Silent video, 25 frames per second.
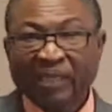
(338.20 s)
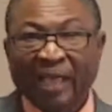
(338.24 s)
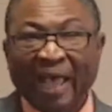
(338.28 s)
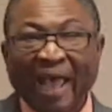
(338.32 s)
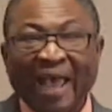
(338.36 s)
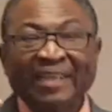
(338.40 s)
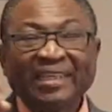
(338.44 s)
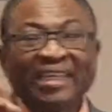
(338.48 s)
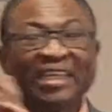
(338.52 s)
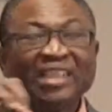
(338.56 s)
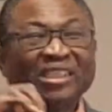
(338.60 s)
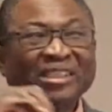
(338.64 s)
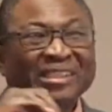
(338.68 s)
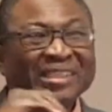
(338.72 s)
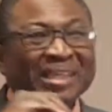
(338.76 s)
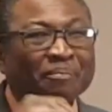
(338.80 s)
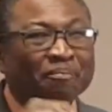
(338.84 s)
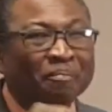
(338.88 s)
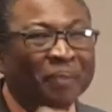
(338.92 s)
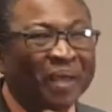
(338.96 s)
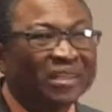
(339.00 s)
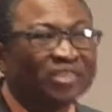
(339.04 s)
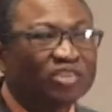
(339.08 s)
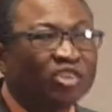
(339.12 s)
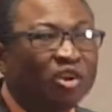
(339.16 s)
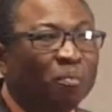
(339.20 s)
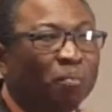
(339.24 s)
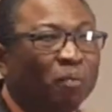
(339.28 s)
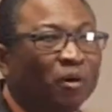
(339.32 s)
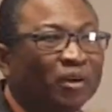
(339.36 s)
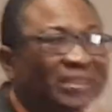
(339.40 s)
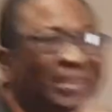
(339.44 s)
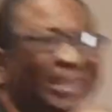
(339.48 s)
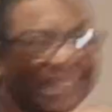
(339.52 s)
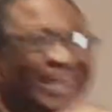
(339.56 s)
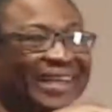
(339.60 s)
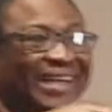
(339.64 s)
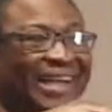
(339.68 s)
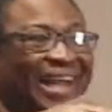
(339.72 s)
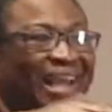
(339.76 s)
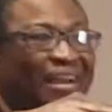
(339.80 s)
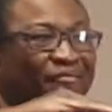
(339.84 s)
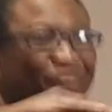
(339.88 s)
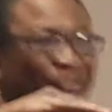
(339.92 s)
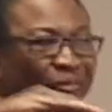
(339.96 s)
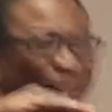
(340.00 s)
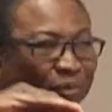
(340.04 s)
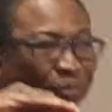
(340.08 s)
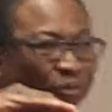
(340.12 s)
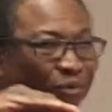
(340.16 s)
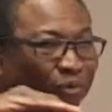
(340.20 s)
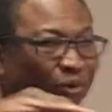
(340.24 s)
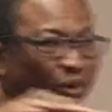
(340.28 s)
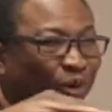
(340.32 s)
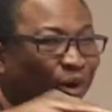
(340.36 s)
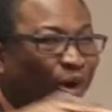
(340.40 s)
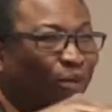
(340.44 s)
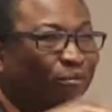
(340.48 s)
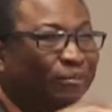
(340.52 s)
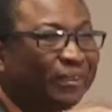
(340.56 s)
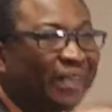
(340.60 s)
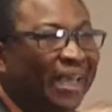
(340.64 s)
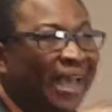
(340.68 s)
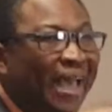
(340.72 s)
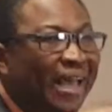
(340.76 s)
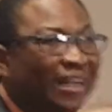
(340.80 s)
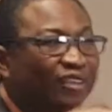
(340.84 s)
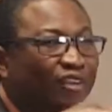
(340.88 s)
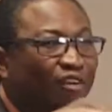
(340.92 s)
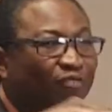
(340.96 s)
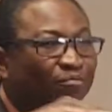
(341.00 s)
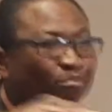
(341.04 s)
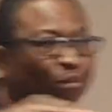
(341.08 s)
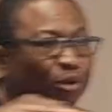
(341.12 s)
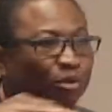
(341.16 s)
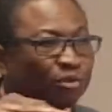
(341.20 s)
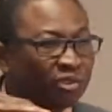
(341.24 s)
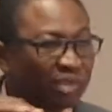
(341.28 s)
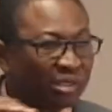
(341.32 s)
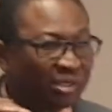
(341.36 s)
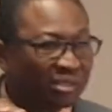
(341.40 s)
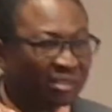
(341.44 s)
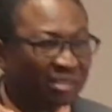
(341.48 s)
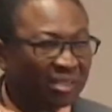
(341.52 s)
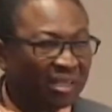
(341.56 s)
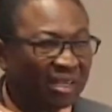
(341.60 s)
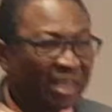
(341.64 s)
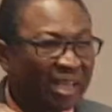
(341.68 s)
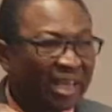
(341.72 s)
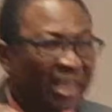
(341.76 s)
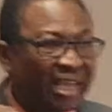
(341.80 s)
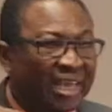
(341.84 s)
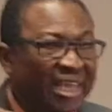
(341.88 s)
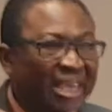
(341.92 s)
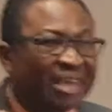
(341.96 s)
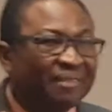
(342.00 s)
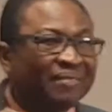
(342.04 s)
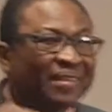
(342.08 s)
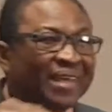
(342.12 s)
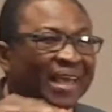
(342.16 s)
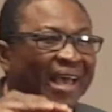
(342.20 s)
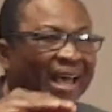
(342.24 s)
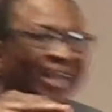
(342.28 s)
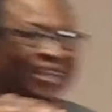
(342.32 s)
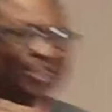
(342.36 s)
And it depends upon the level of the hand of Moses. If the